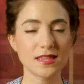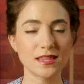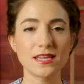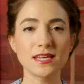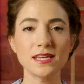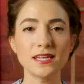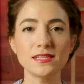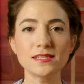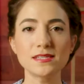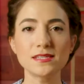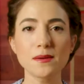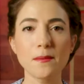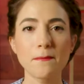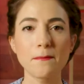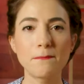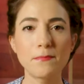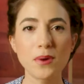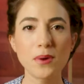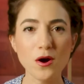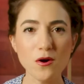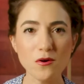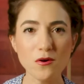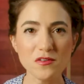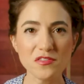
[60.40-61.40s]
These,
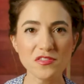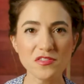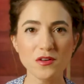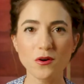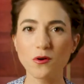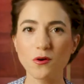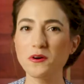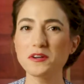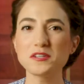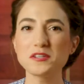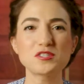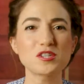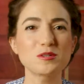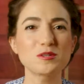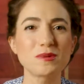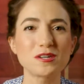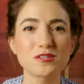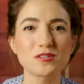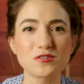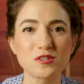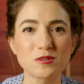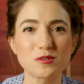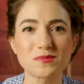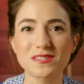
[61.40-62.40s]
both oyster
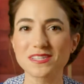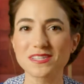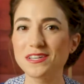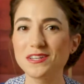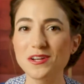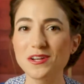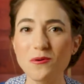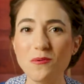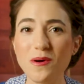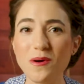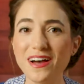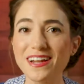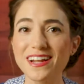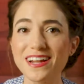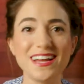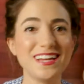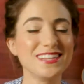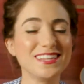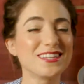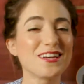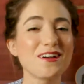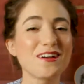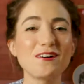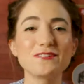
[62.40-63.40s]
mushrooms. You know what?
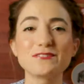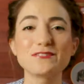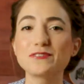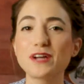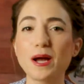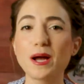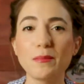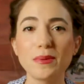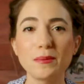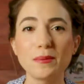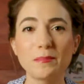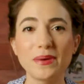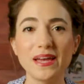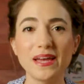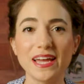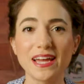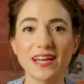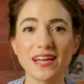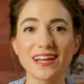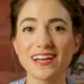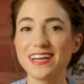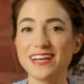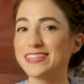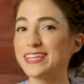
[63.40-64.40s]
They also come in
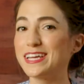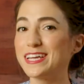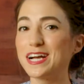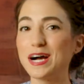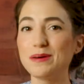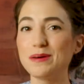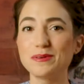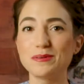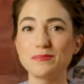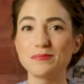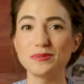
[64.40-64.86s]
pink. They come in